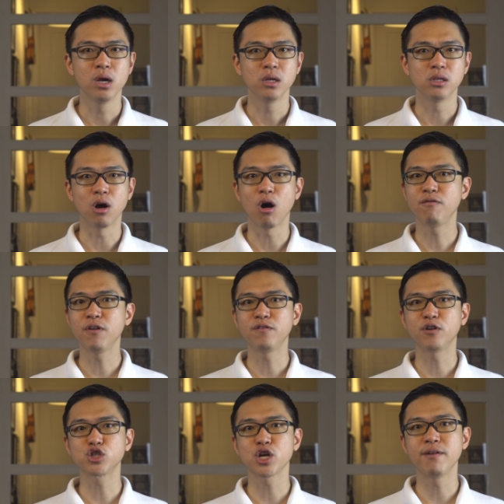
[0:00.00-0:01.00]
The offer
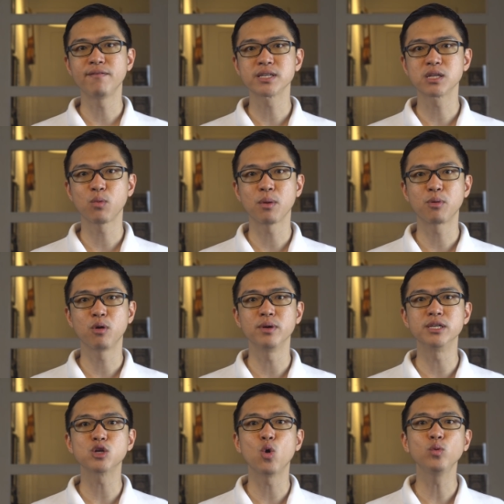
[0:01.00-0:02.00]
for Share Investor Web Pro
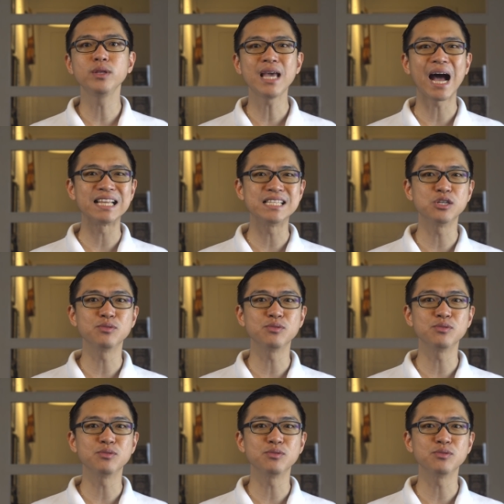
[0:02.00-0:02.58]
is only until